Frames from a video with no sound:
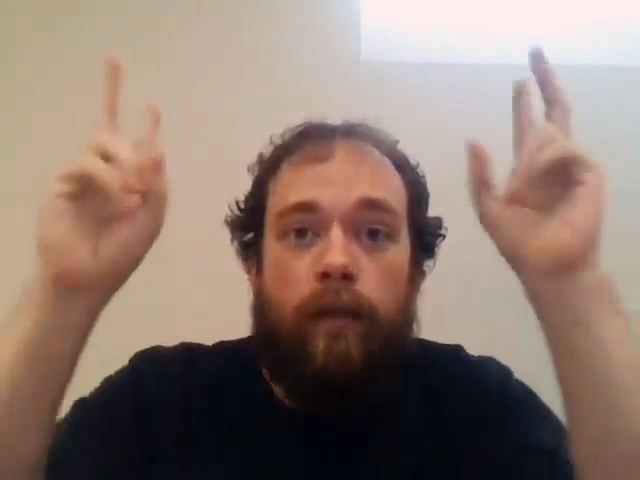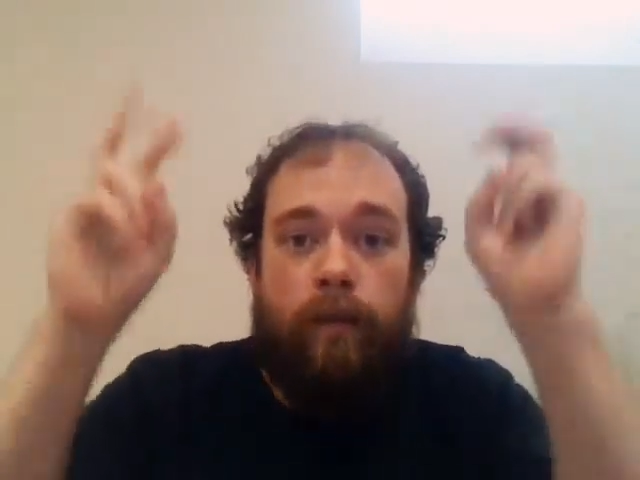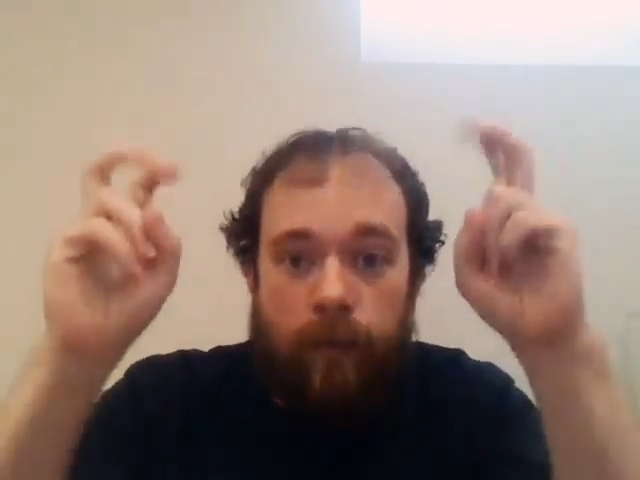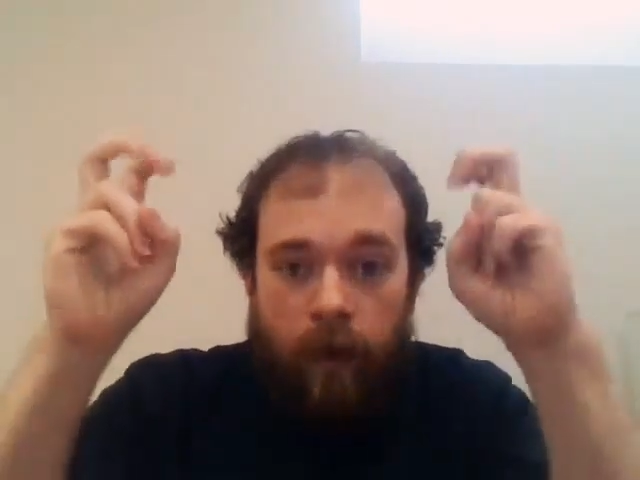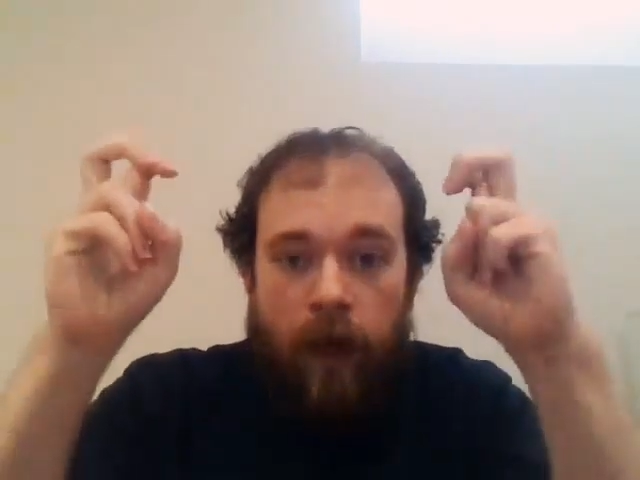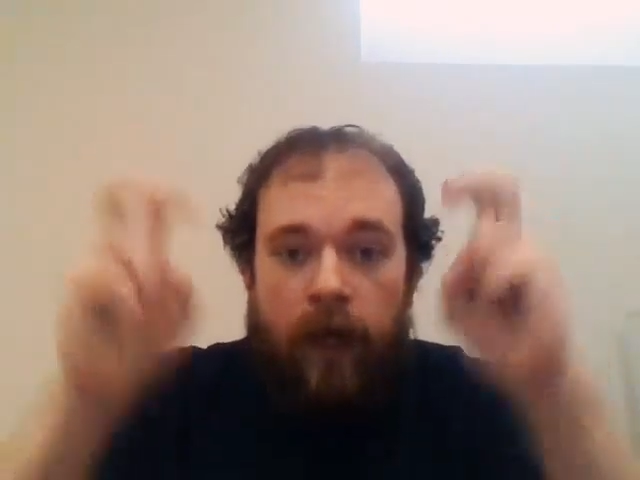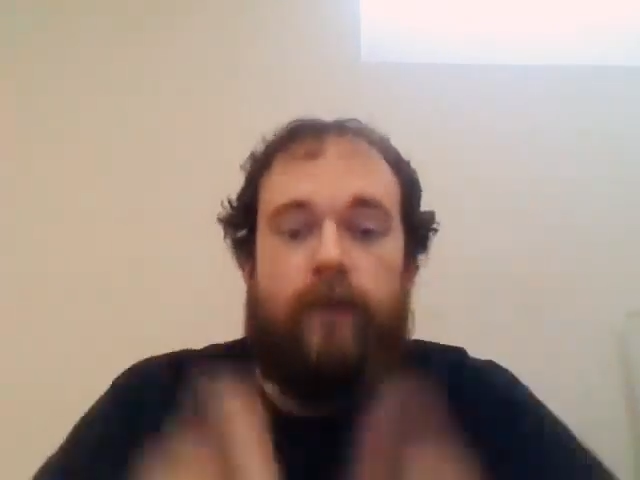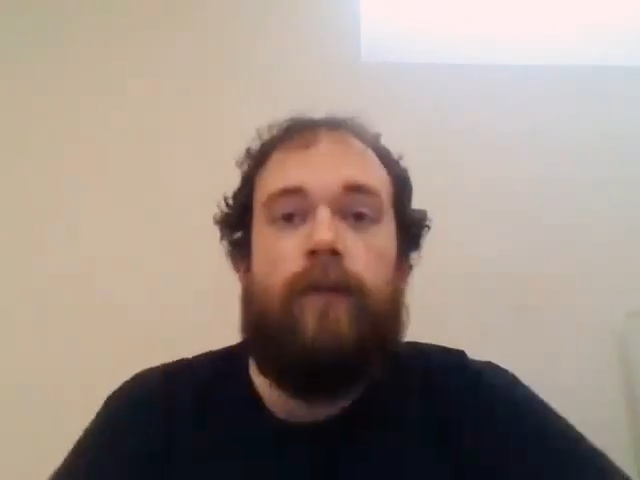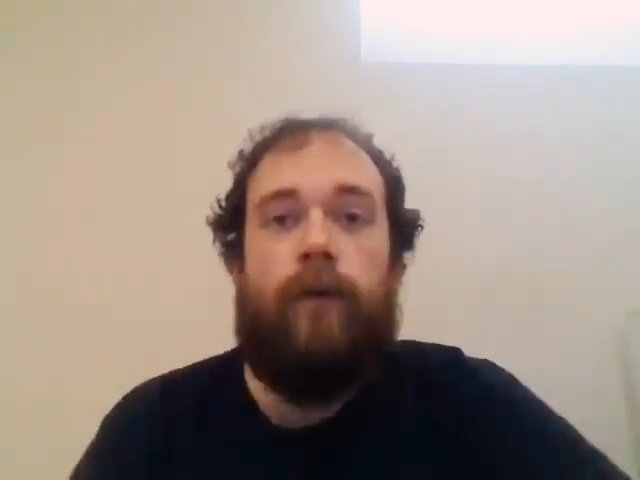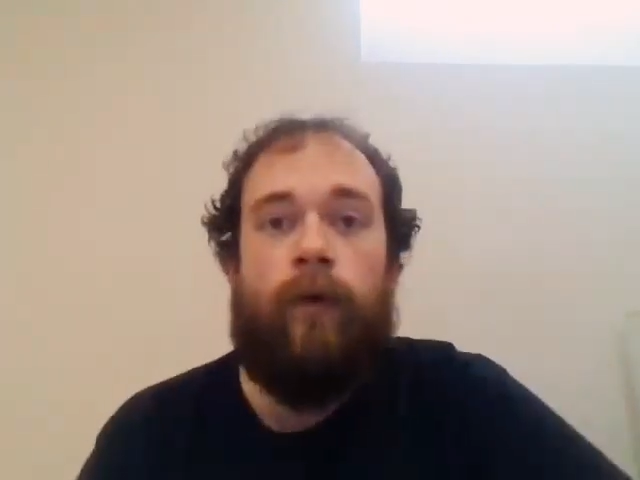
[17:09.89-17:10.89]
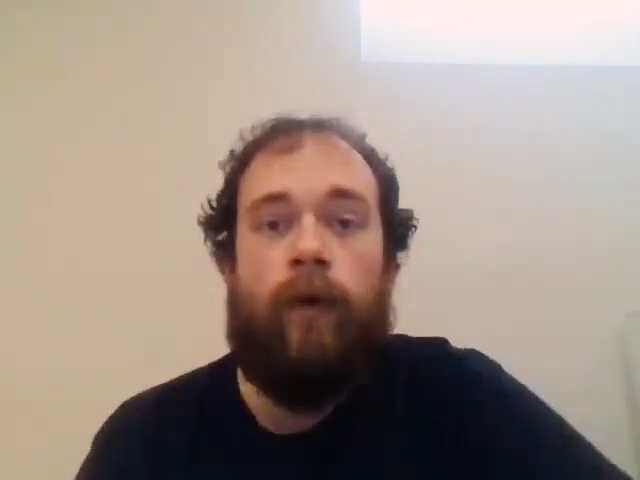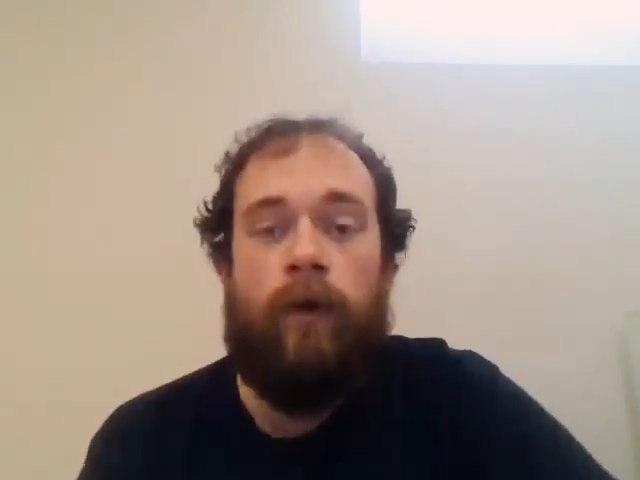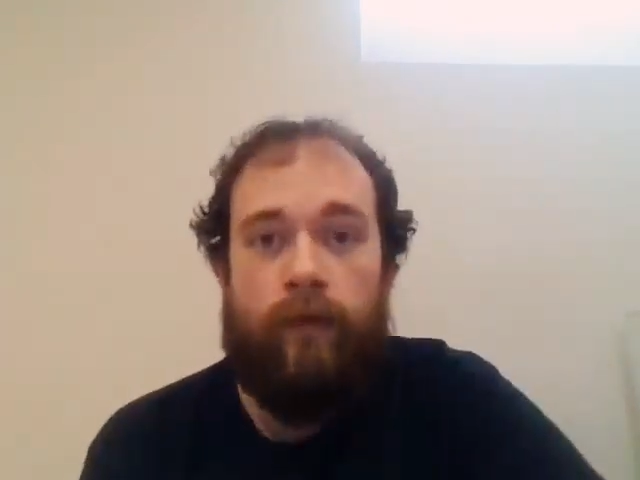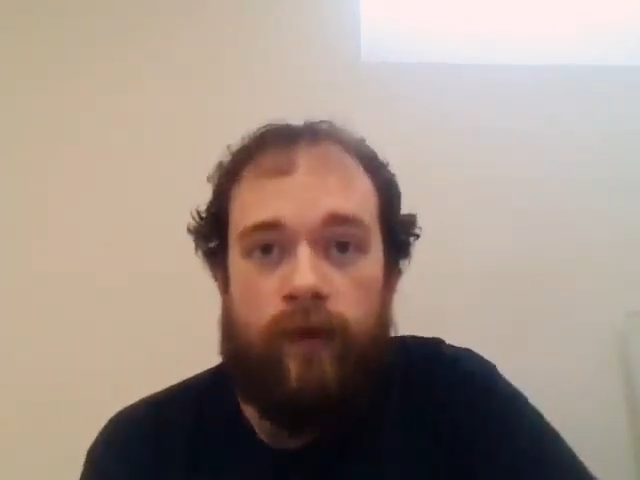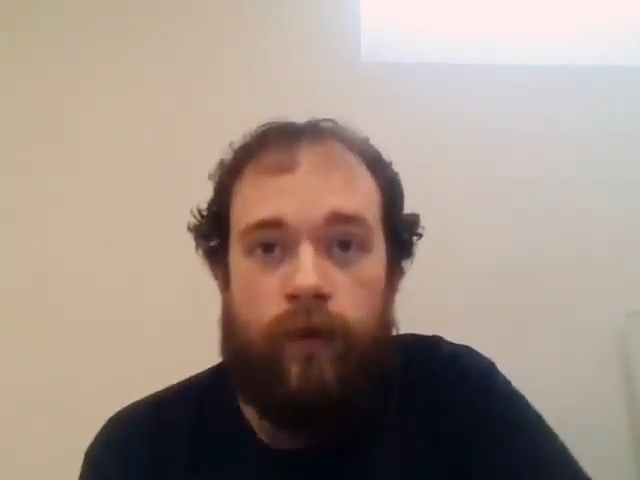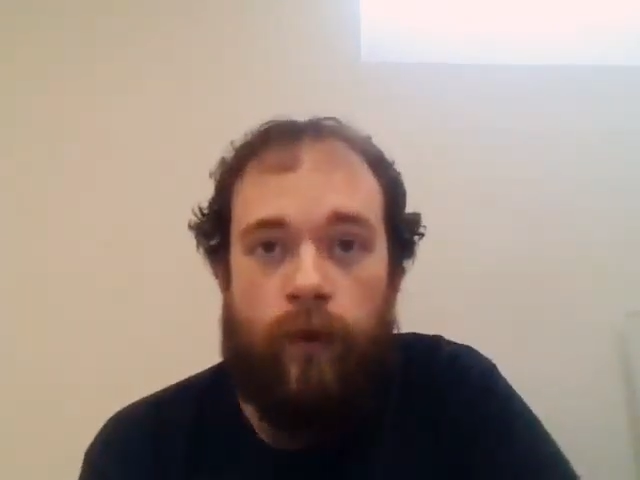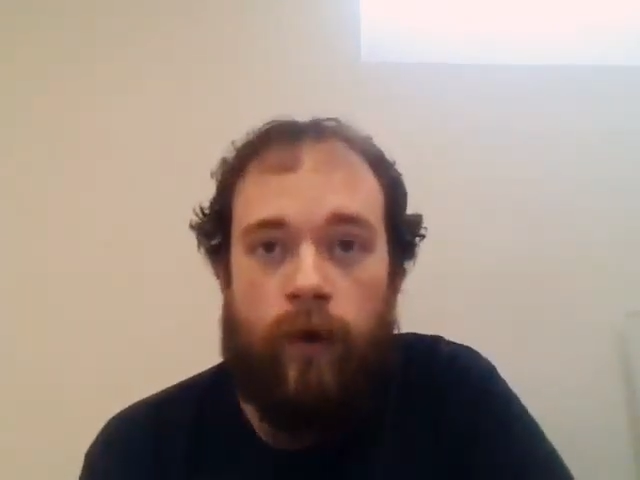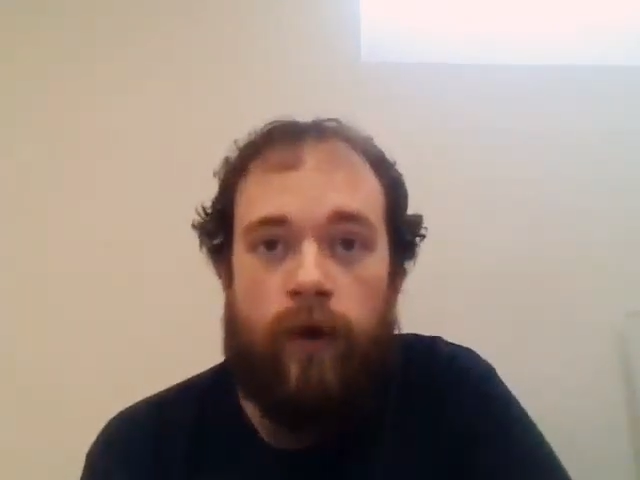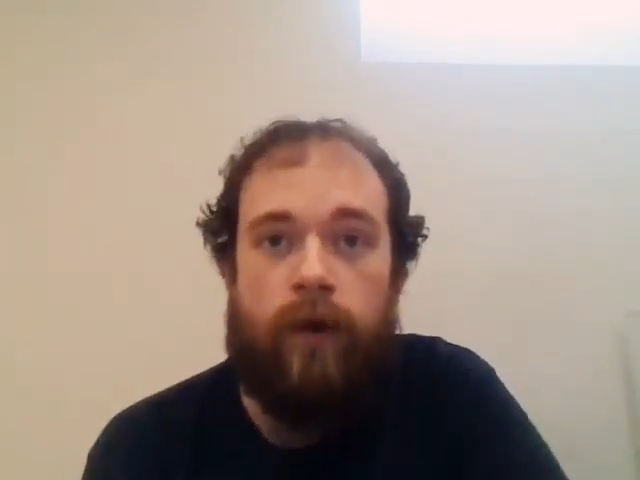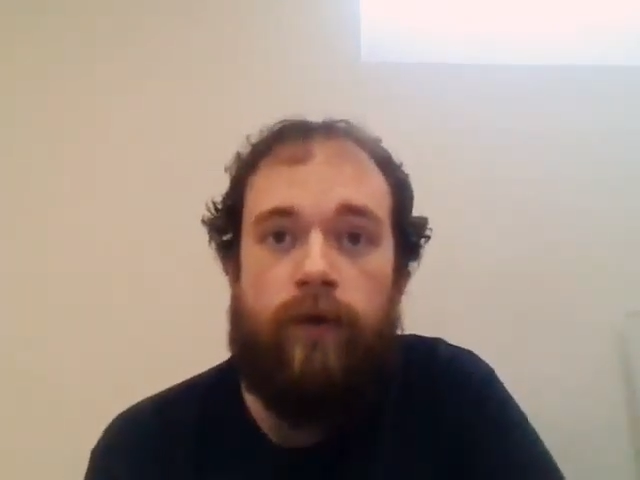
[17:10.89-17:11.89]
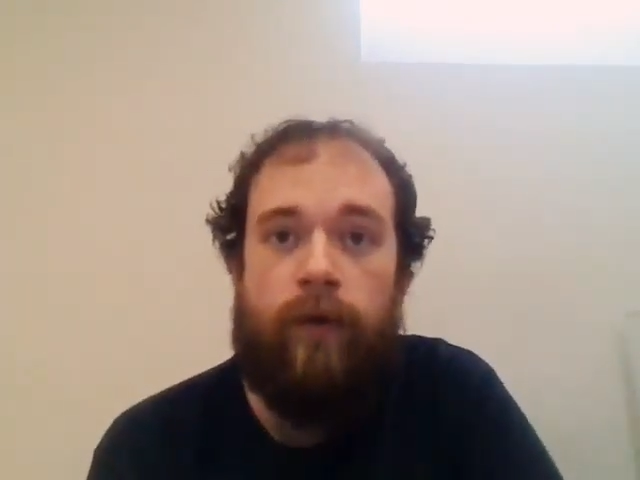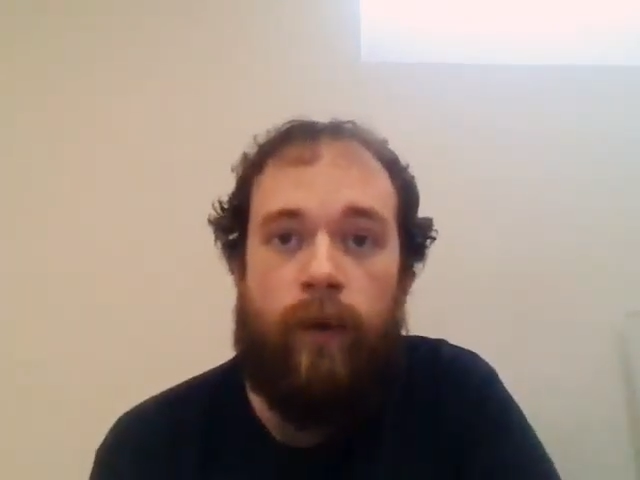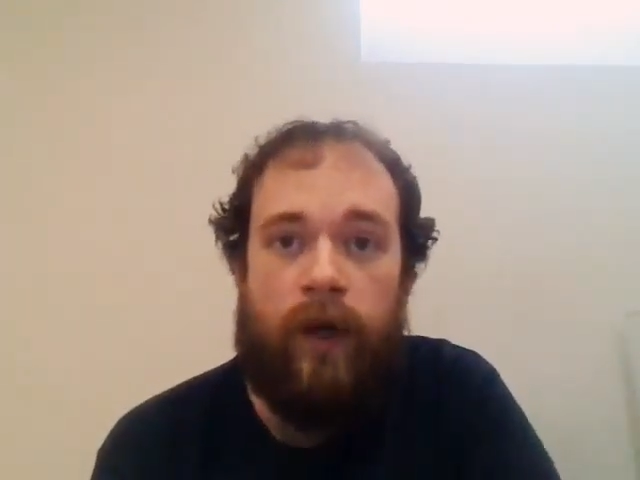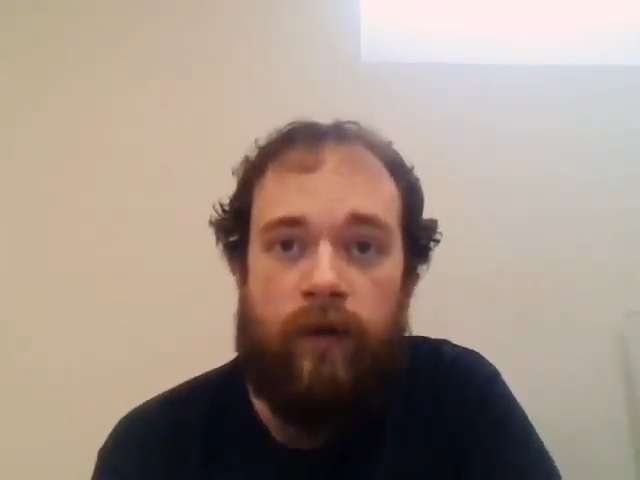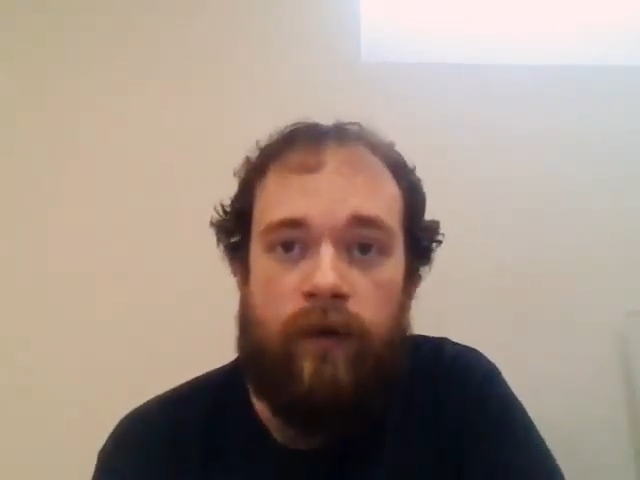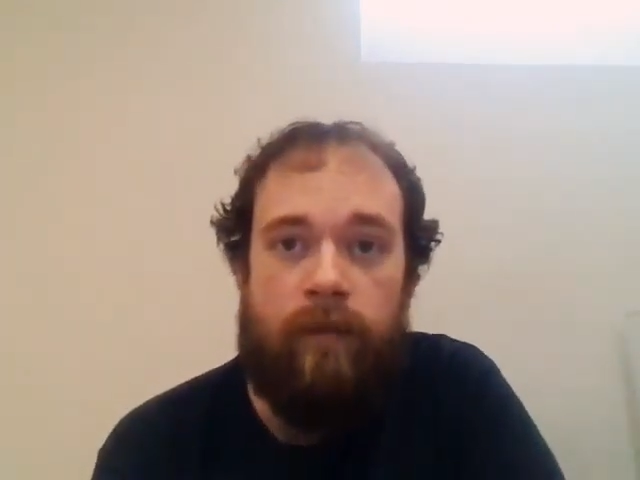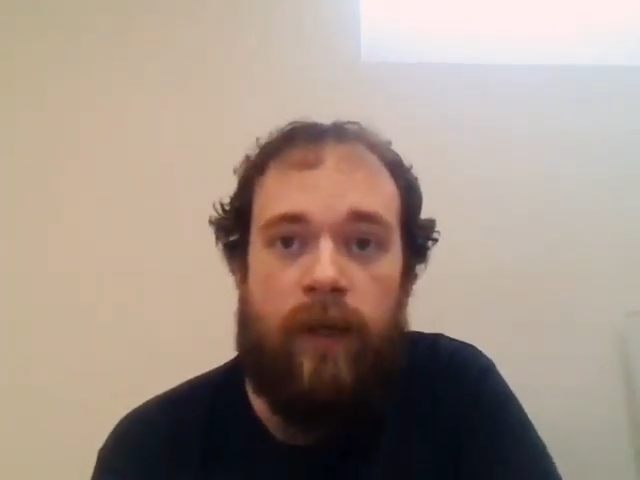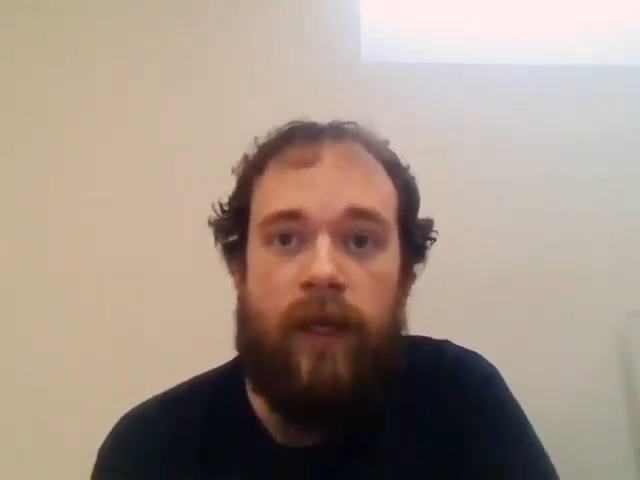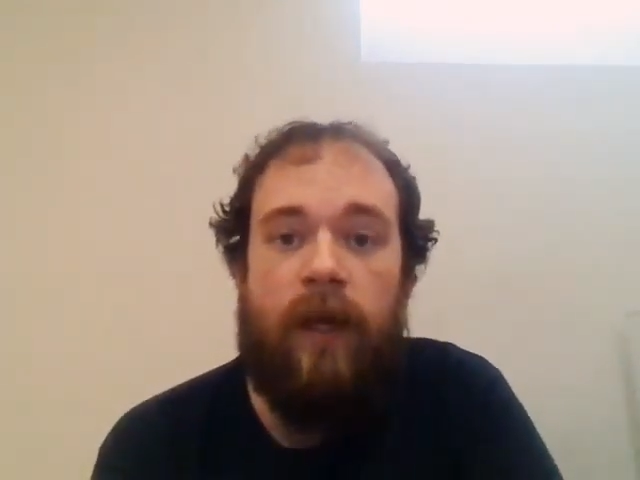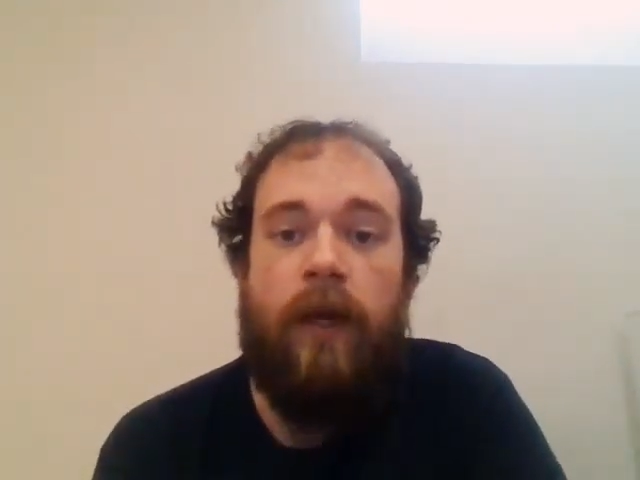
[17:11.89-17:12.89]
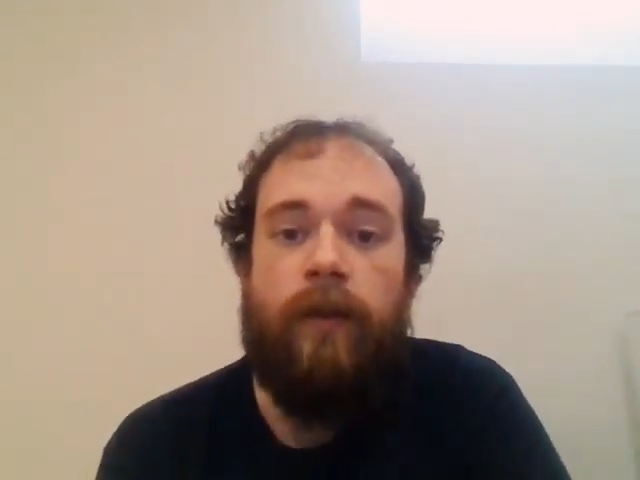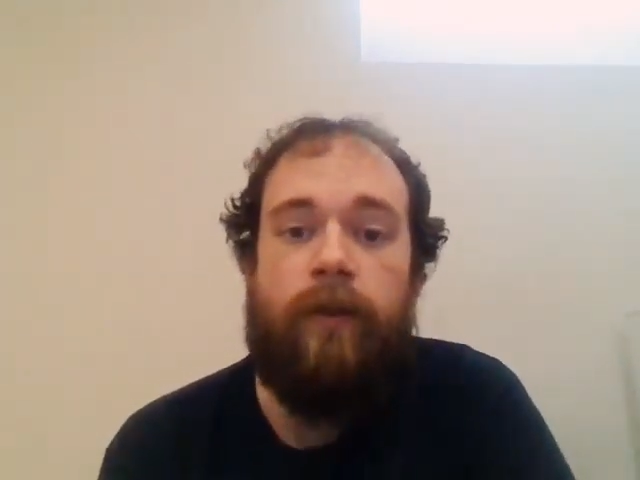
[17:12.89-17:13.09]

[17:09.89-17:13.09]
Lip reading: brought or restored to what it should be,